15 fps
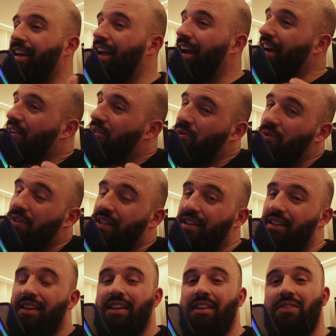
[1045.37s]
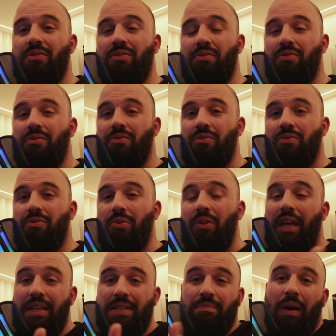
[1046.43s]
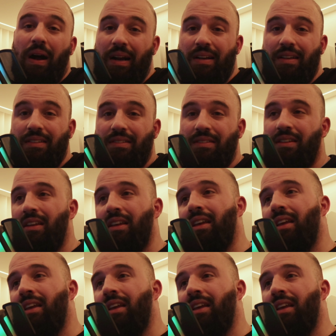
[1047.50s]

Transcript: air cooling in today's market